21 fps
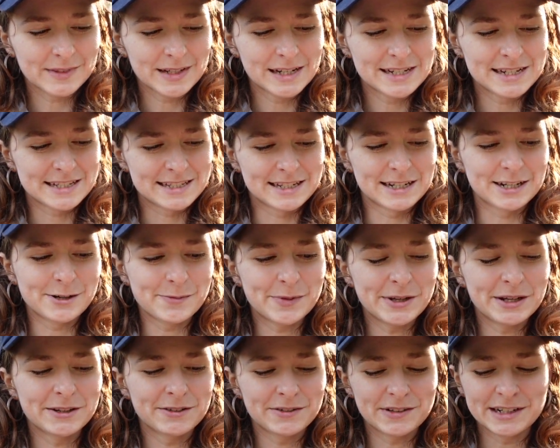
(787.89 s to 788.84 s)
It's gonna
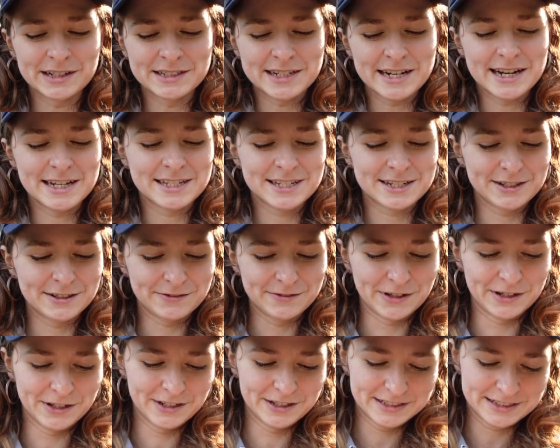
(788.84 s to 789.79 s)
be a test
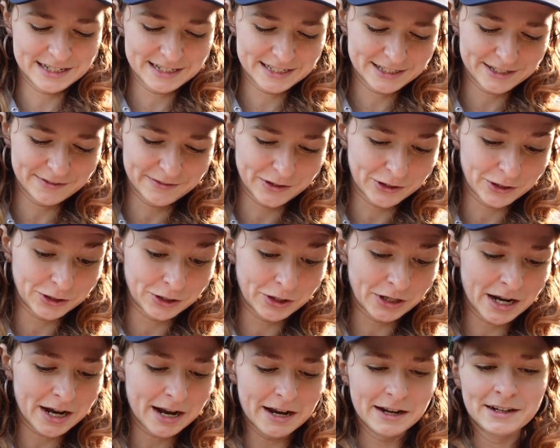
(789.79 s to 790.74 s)
of your third
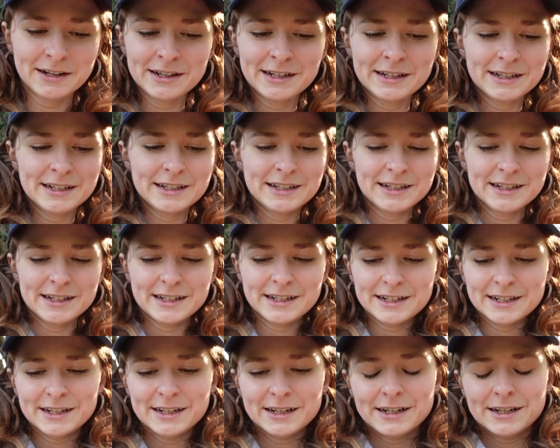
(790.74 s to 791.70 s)
eye.
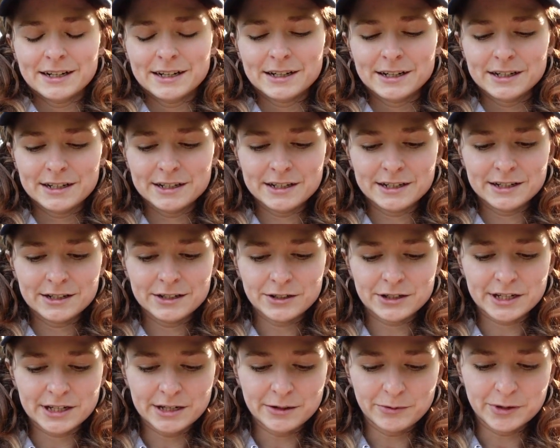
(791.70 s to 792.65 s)

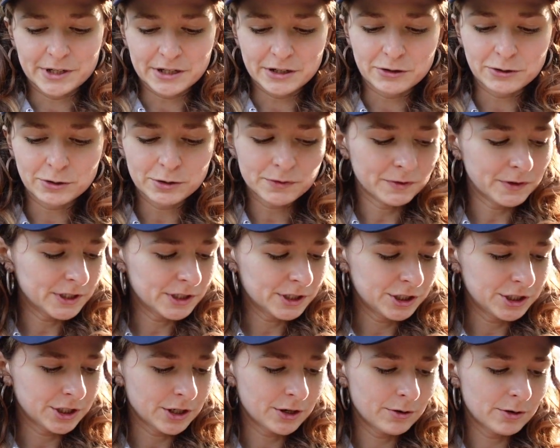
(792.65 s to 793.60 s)
Okay, we had a goldfish
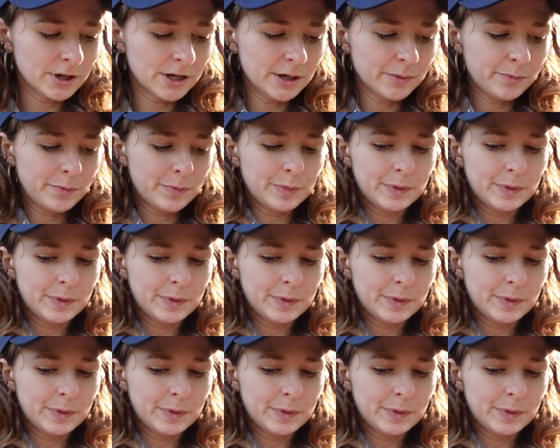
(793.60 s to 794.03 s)
show up.